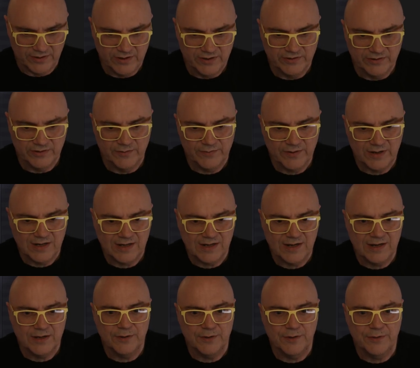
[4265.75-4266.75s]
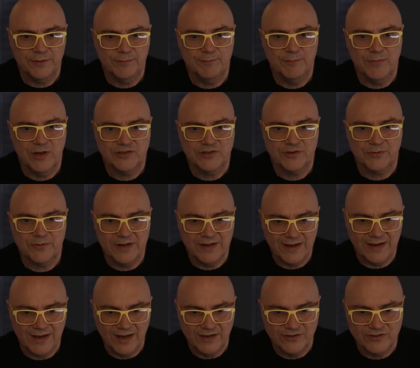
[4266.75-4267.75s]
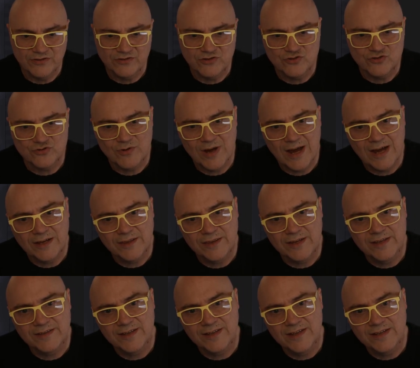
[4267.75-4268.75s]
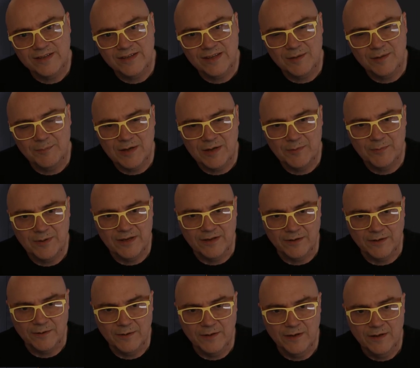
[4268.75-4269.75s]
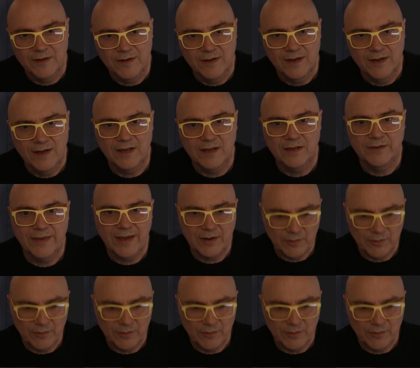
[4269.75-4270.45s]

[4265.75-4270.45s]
So if I click on the merge 3D and just drag this into that main window, it'll now